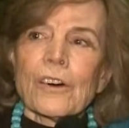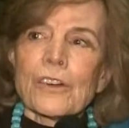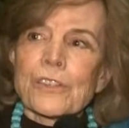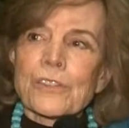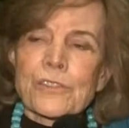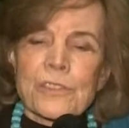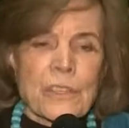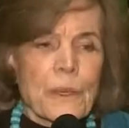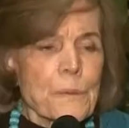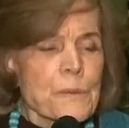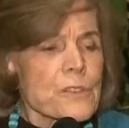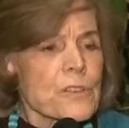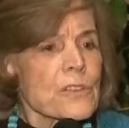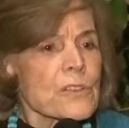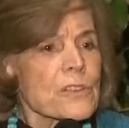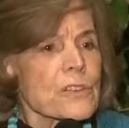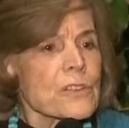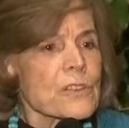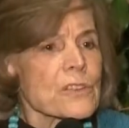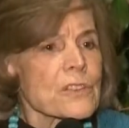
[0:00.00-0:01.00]

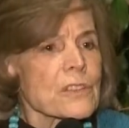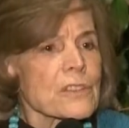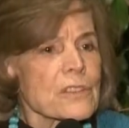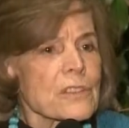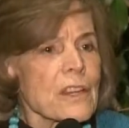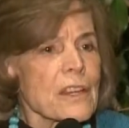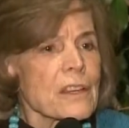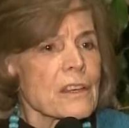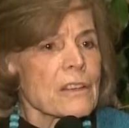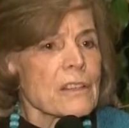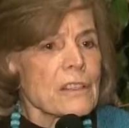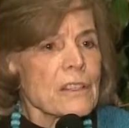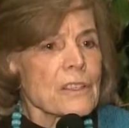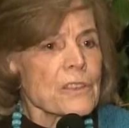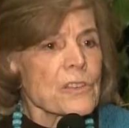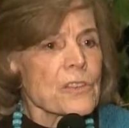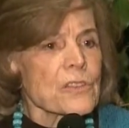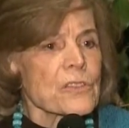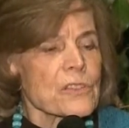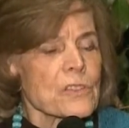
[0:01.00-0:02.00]
substances that take
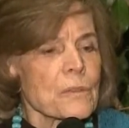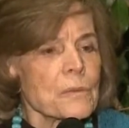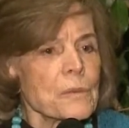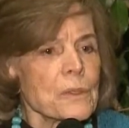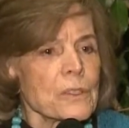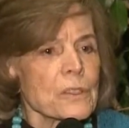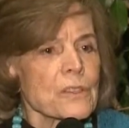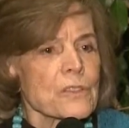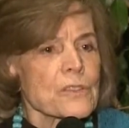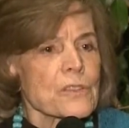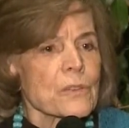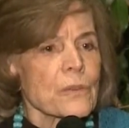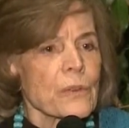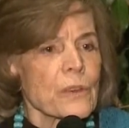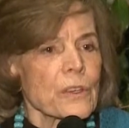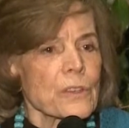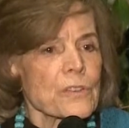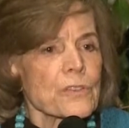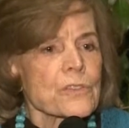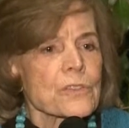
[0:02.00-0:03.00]
hundreds of millions of
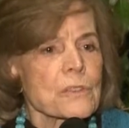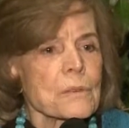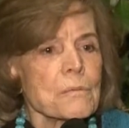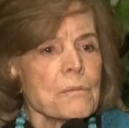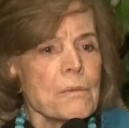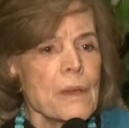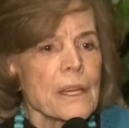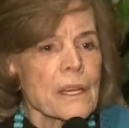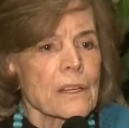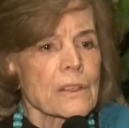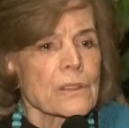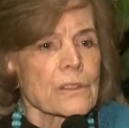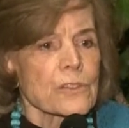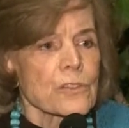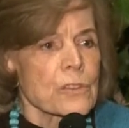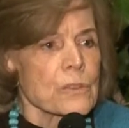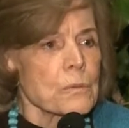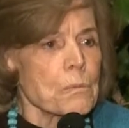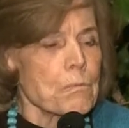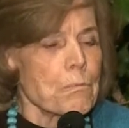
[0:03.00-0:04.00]
years to make,
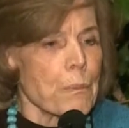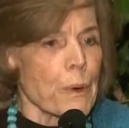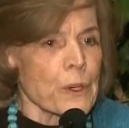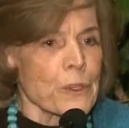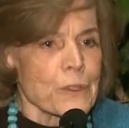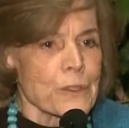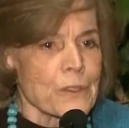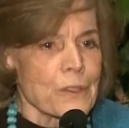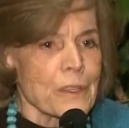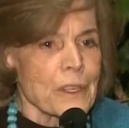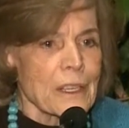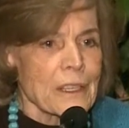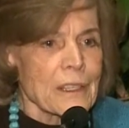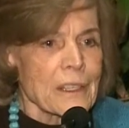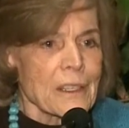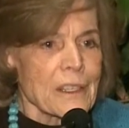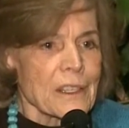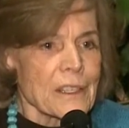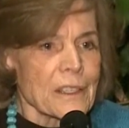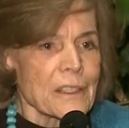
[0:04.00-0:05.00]
that you burn
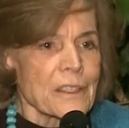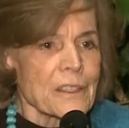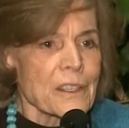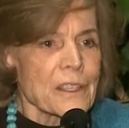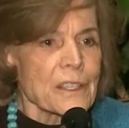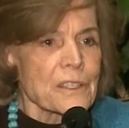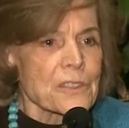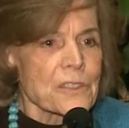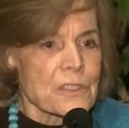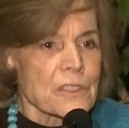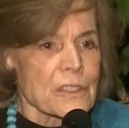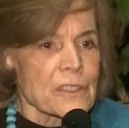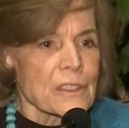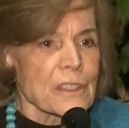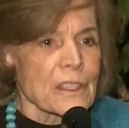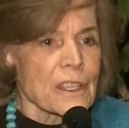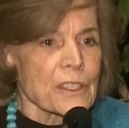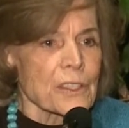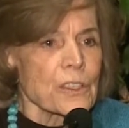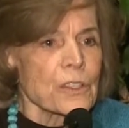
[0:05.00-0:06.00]
in an instant
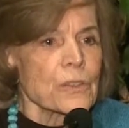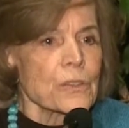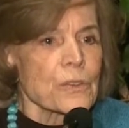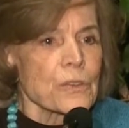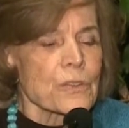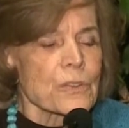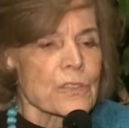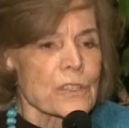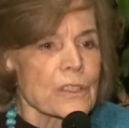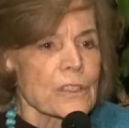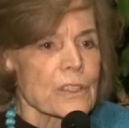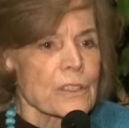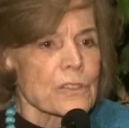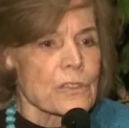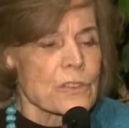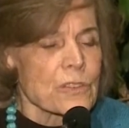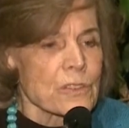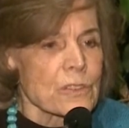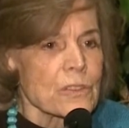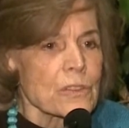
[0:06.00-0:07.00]
and use and
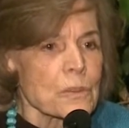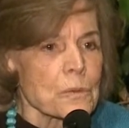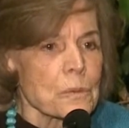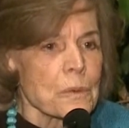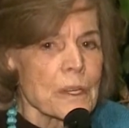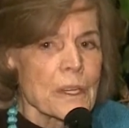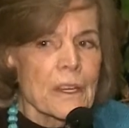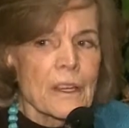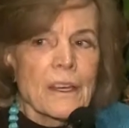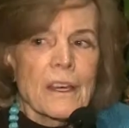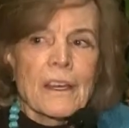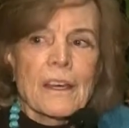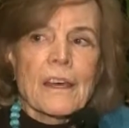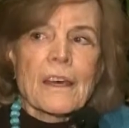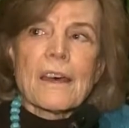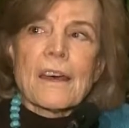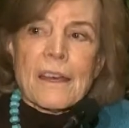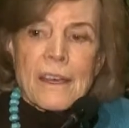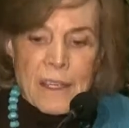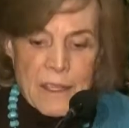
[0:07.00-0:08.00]
consume,
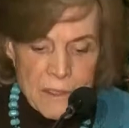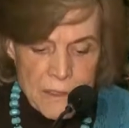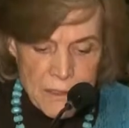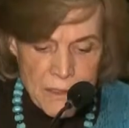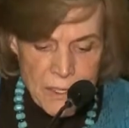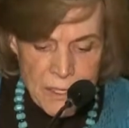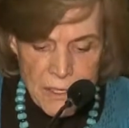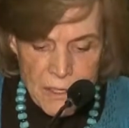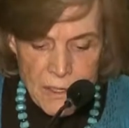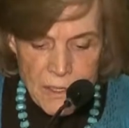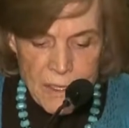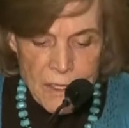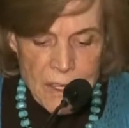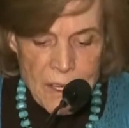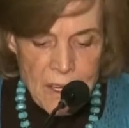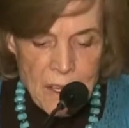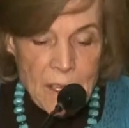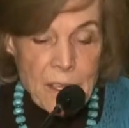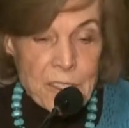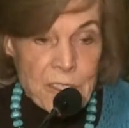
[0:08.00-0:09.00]
and
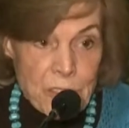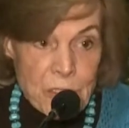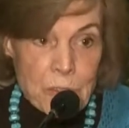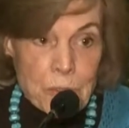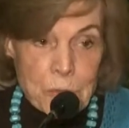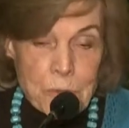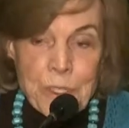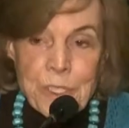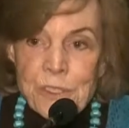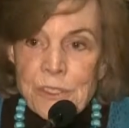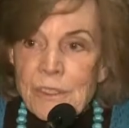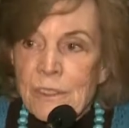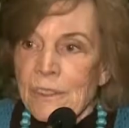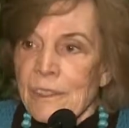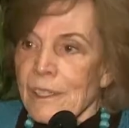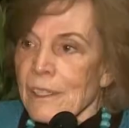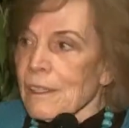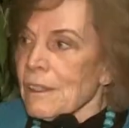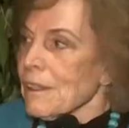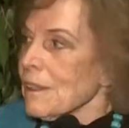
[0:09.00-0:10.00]
until
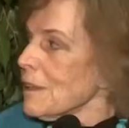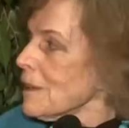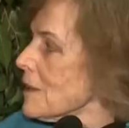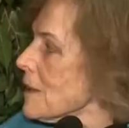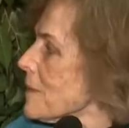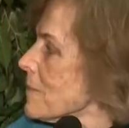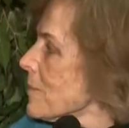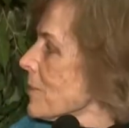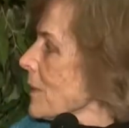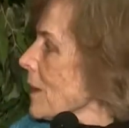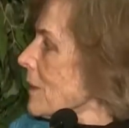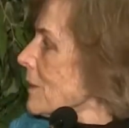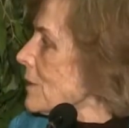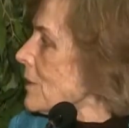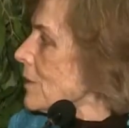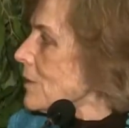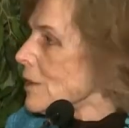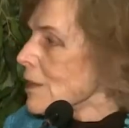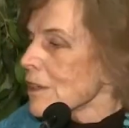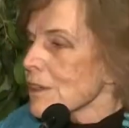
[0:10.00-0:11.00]
recently
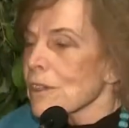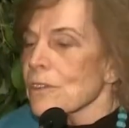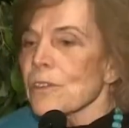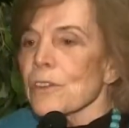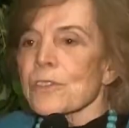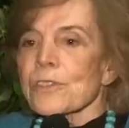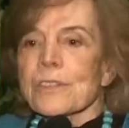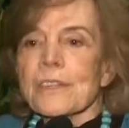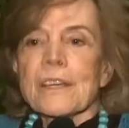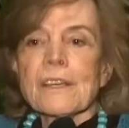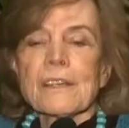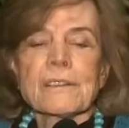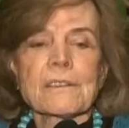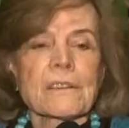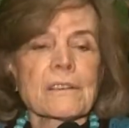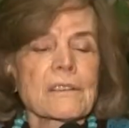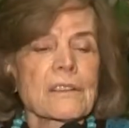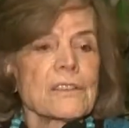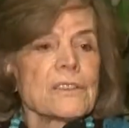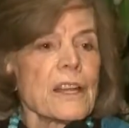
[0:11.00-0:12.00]
did not
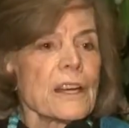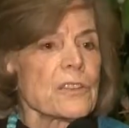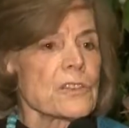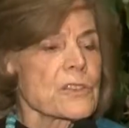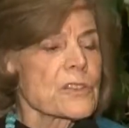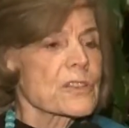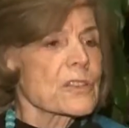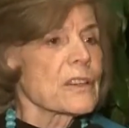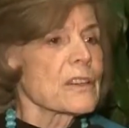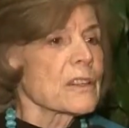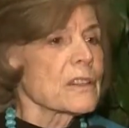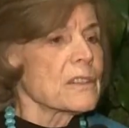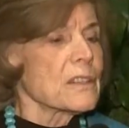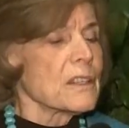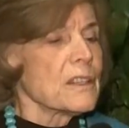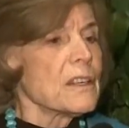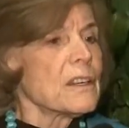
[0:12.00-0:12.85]
understand the downside,